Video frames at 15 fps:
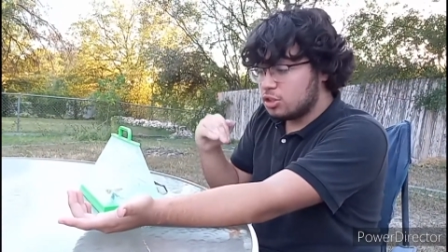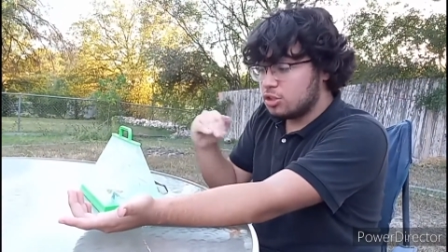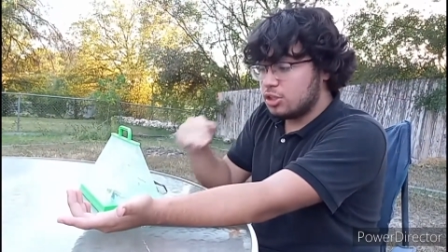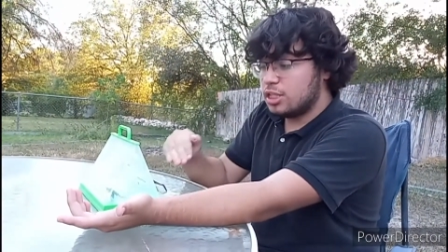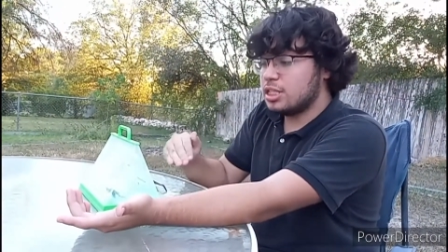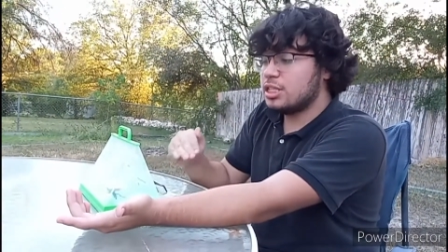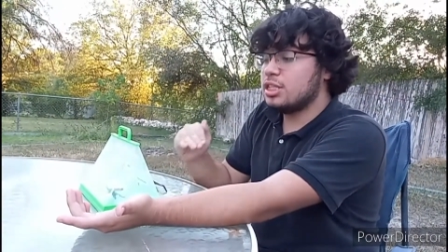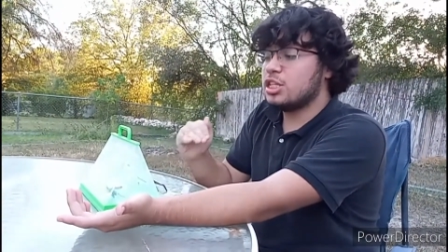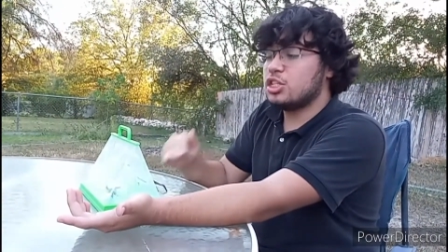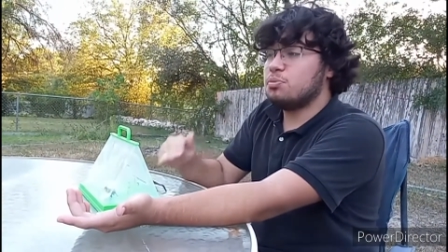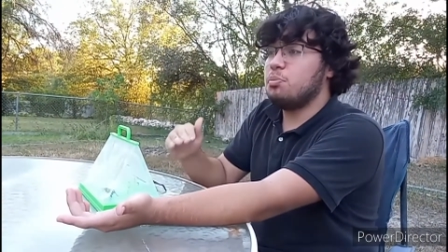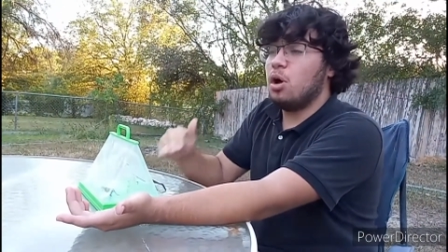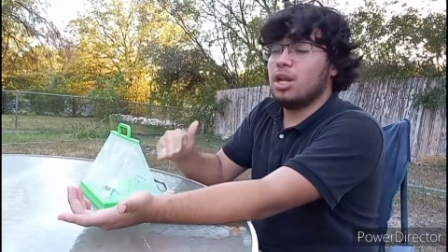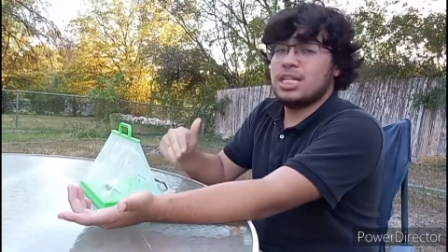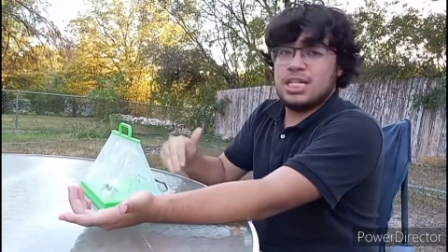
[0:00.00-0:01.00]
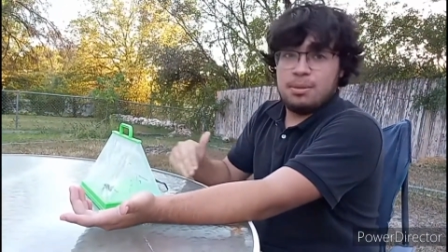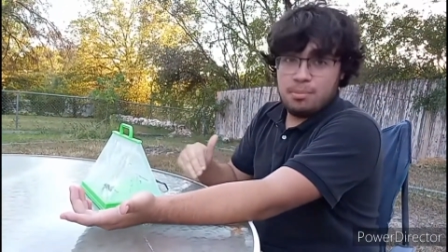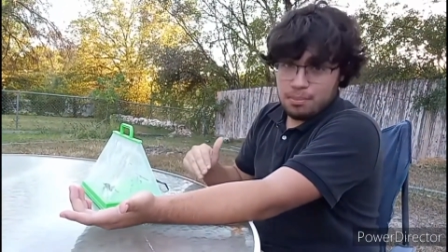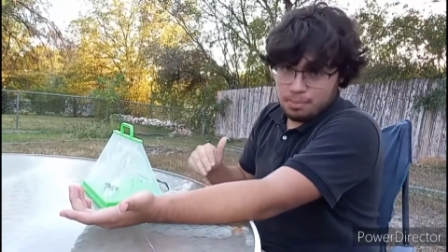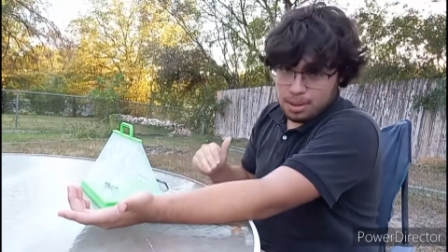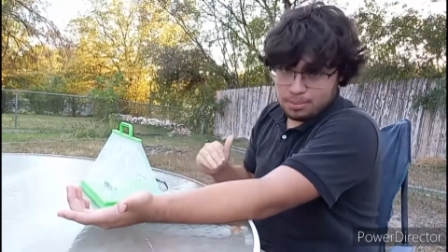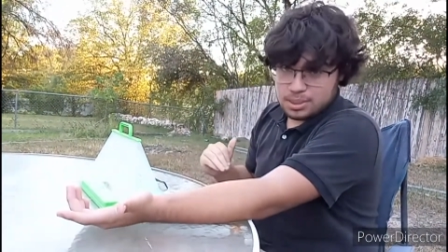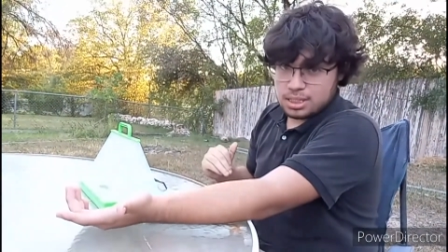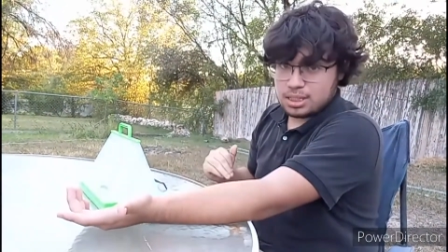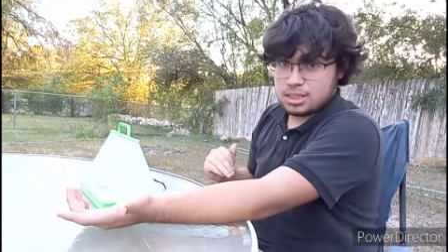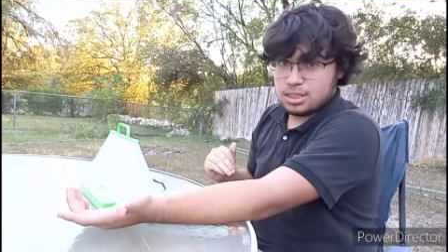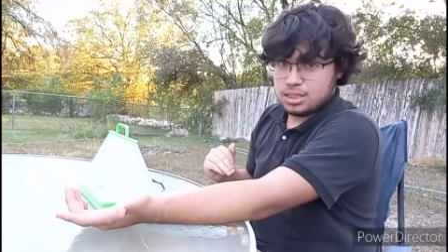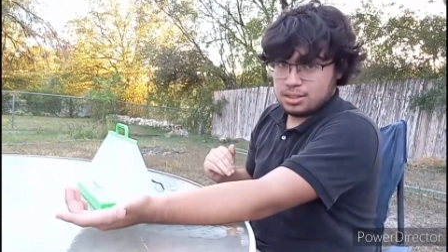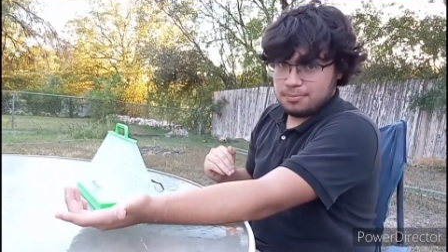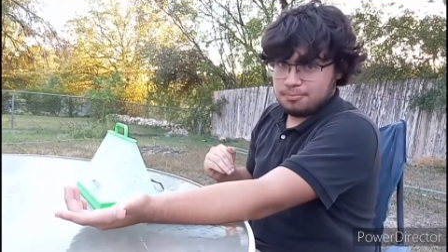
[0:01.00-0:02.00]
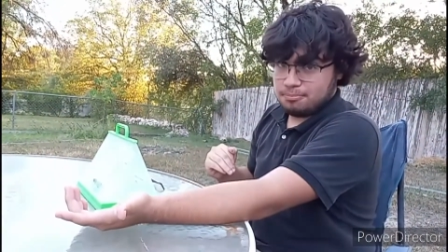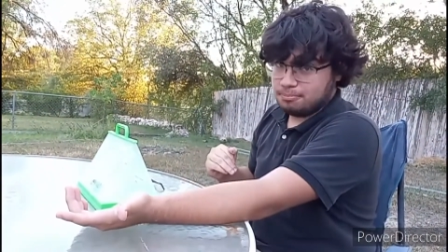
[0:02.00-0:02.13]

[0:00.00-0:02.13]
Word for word: So this is the smallest hemipepsis.